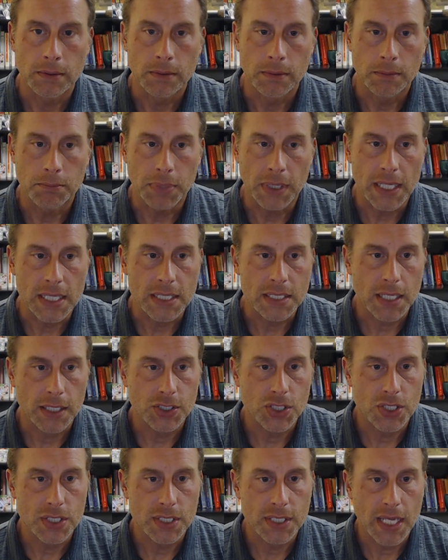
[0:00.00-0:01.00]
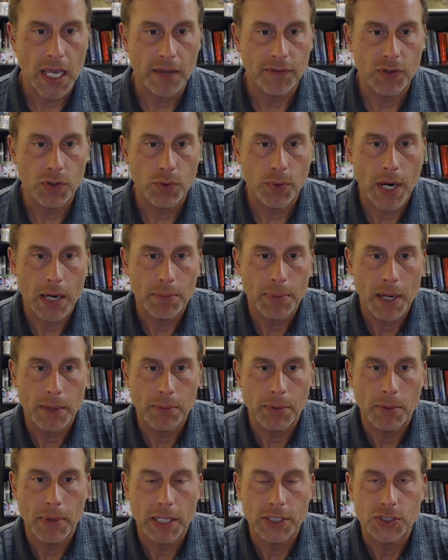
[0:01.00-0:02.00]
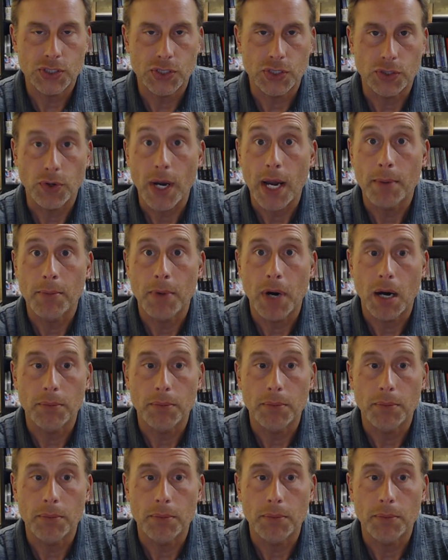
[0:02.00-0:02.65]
But let's not just say, if you write a paper about your grandmom,